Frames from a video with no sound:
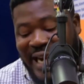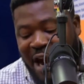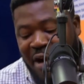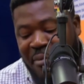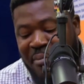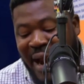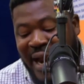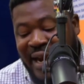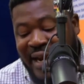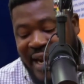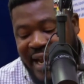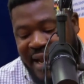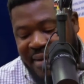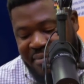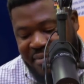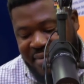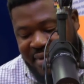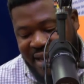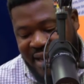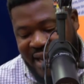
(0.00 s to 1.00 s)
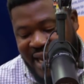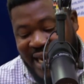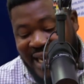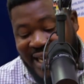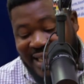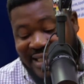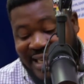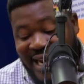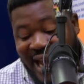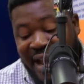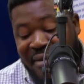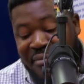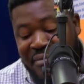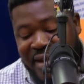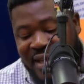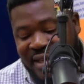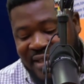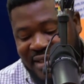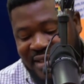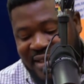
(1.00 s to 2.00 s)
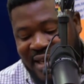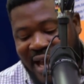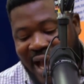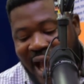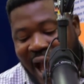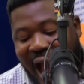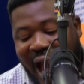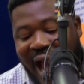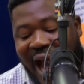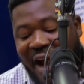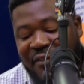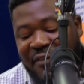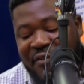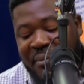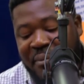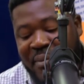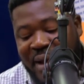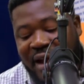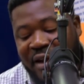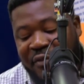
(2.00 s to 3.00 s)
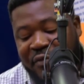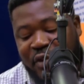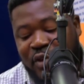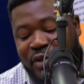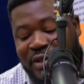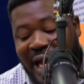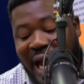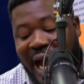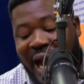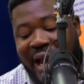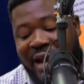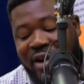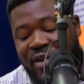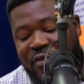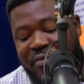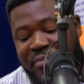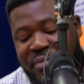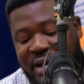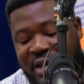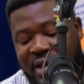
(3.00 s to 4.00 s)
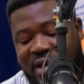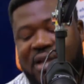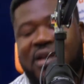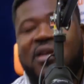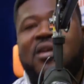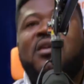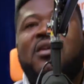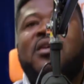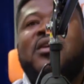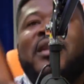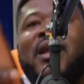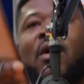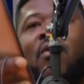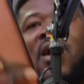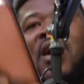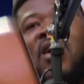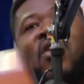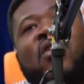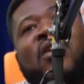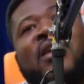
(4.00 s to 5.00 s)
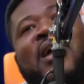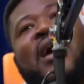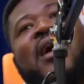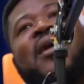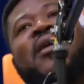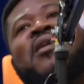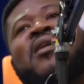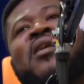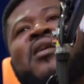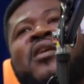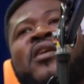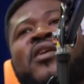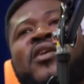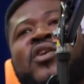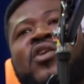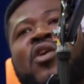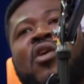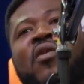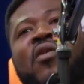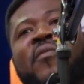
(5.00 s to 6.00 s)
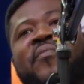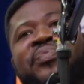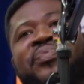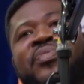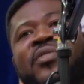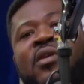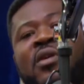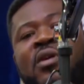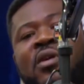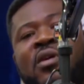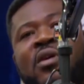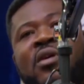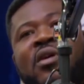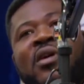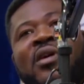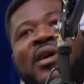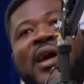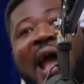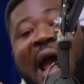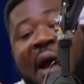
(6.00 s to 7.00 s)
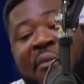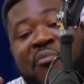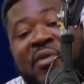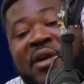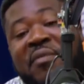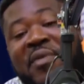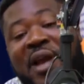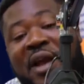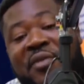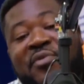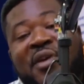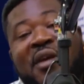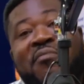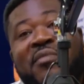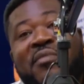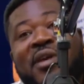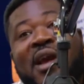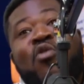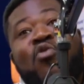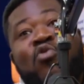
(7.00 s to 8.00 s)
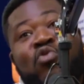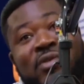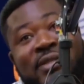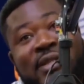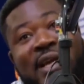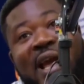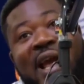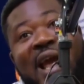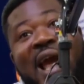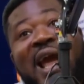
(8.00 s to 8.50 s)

down my name in his line means I have a bigger future ahead of me. The one corner, you know, and maybe a trim the who say